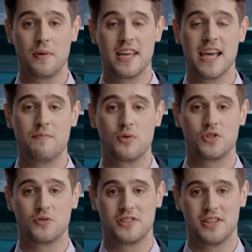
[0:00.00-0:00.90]
PS
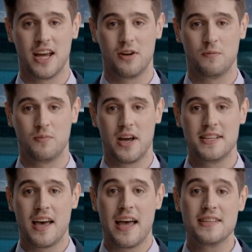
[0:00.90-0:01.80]
producers announced
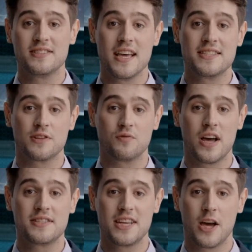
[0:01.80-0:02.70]
price hikes citing
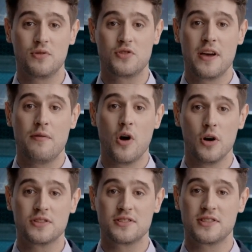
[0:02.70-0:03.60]
rising upstream
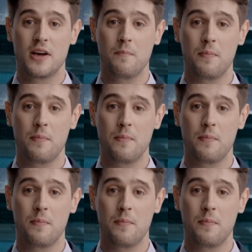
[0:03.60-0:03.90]
costs,